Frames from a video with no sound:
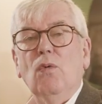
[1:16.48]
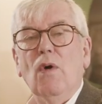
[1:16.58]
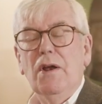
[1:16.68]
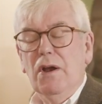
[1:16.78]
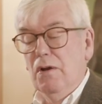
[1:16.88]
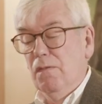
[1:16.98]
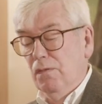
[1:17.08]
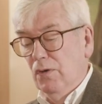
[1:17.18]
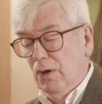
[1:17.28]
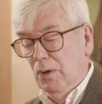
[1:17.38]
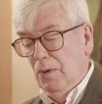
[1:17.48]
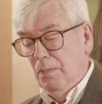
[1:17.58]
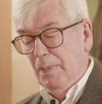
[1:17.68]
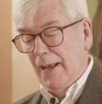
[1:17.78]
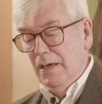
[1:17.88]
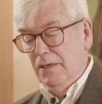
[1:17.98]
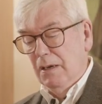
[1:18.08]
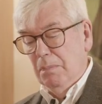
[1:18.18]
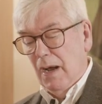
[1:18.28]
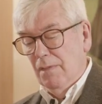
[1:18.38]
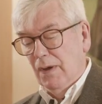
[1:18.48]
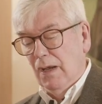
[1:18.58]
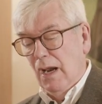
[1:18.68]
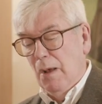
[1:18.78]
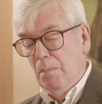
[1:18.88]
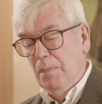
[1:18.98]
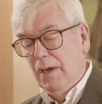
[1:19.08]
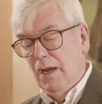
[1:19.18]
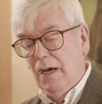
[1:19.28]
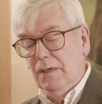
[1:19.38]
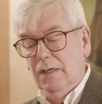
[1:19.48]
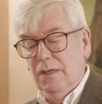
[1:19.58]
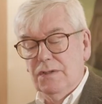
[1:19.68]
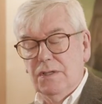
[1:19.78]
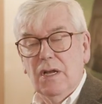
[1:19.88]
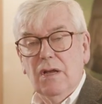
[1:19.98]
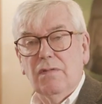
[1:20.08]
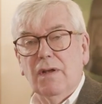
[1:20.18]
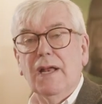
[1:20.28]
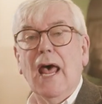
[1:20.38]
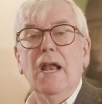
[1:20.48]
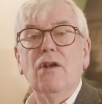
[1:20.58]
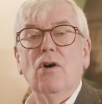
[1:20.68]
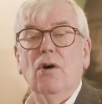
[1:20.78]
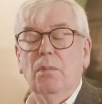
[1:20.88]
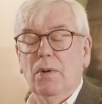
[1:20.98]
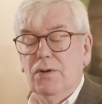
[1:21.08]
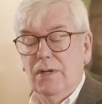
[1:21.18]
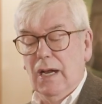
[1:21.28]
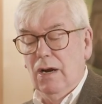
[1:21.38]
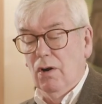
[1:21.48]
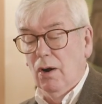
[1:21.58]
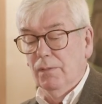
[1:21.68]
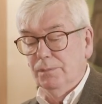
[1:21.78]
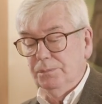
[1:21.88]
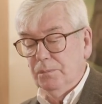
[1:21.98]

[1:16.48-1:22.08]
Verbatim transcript: wonderful painting by the Colombian artist Fernando Botero